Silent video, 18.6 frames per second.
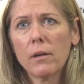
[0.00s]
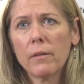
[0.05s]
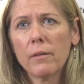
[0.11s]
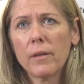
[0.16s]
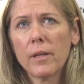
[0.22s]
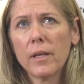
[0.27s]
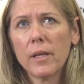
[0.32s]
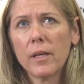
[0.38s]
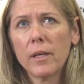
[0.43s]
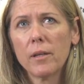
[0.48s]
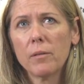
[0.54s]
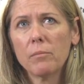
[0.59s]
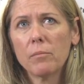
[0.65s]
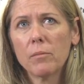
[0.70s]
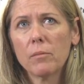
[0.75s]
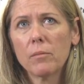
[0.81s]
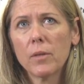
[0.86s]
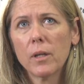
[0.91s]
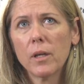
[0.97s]
the
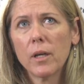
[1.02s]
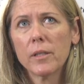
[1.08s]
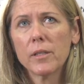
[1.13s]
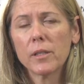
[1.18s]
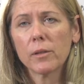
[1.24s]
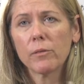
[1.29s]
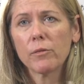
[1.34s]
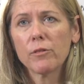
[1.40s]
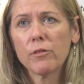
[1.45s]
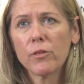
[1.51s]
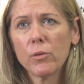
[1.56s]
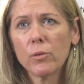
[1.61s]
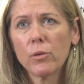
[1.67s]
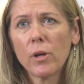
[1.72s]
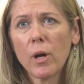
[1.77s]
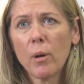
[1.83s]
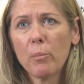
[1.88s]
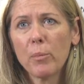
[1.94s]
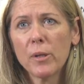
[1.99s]
delivered fuel
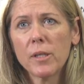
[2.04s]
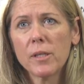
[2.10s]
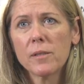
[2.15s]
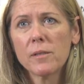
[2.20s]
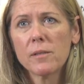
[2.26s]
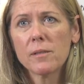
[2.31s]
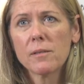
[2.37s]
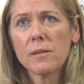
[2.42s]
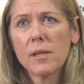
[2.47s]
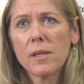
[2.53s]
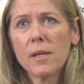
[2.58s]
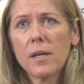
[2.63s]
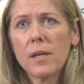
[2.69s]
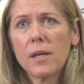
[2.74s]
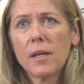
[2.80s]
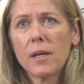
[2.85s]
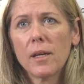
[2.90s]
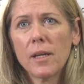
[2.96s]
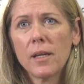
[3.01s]
companies
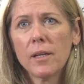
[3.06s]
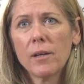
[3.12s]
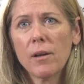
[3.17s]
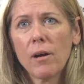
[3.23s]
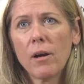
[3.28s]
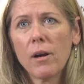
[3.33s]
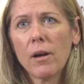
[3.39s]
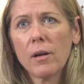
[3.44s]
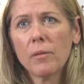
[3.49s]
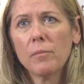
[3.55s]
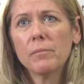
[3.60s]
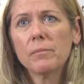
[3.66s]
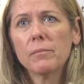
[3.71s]
in our